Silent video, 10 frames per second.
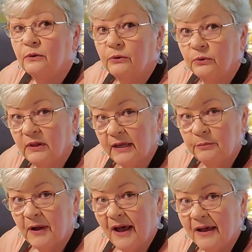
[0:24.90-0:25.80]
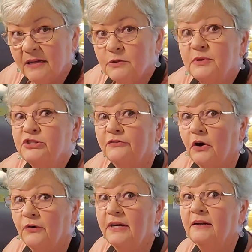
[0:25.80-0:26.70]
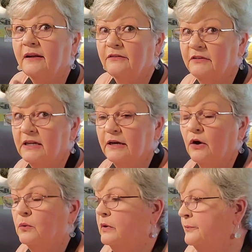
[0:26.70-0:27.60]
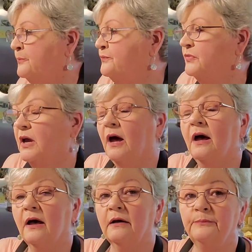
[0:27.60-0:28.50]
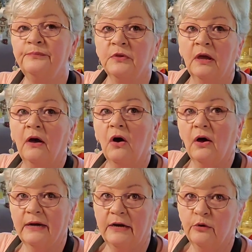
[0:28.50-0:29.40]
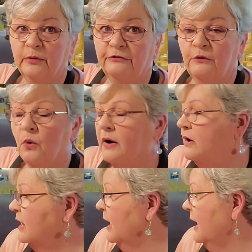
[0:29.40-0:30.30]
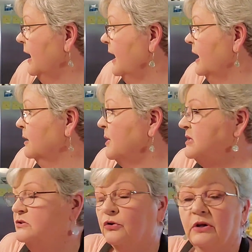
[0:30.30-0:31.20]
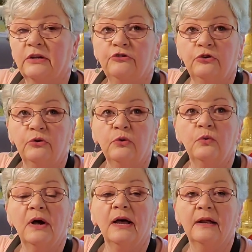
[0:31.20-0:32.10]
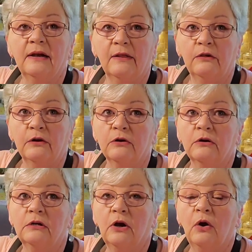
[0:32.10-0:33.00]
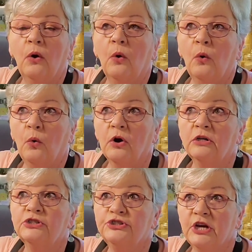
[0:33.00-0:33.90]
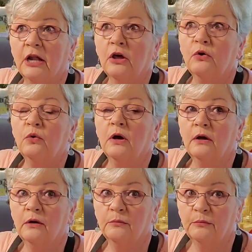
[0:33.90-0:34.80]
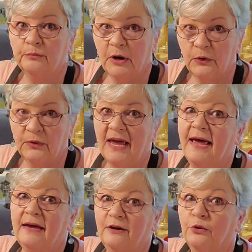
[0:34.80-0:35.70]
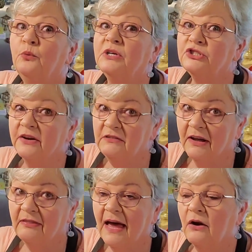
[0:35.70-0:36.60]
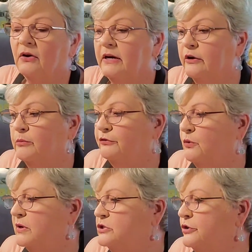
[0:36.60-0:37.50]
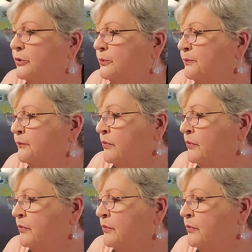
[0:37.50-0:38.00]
Kool-Aid pies, which I've already done a video on here before. And I'm also going to do another orange jello poke cake, which I've done that on here before too.